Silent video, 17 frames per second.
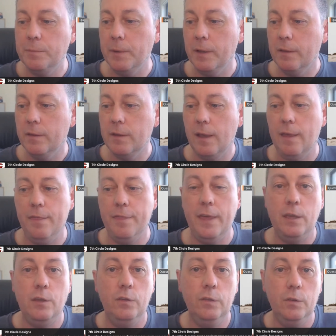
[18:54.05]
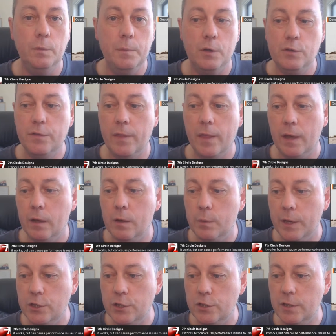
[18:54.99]
But thank you so much for that
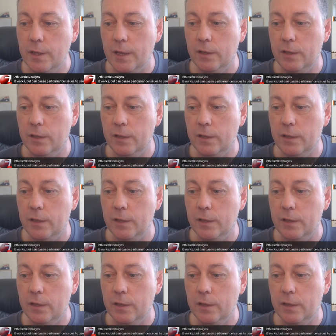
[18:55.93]
question.